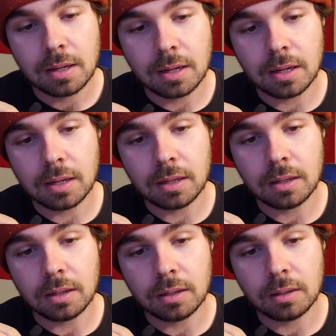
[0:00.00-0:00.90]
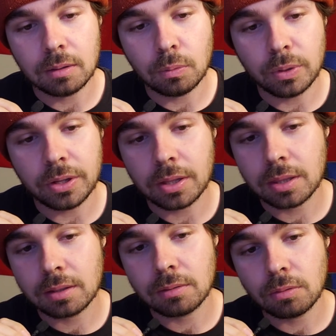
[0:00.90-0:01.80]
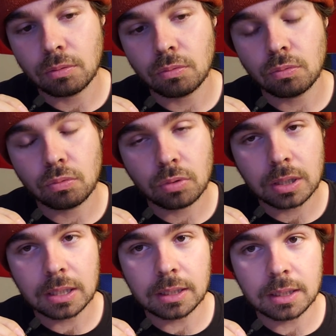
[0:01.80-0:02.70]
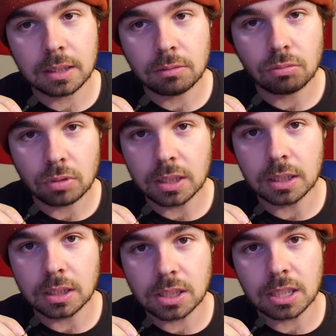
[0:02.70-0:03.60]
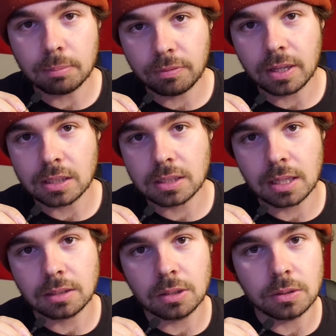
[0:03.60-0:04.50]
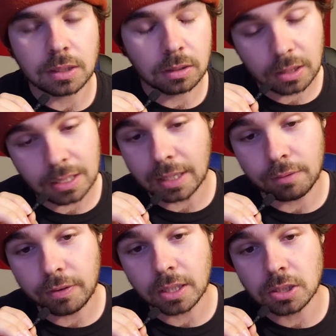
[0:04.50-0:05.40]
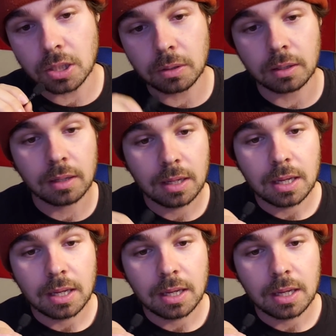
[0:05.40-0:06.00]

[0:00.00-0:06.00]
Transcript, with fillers: uh, with really, really cheap face tattoos and looking like a fucking joker.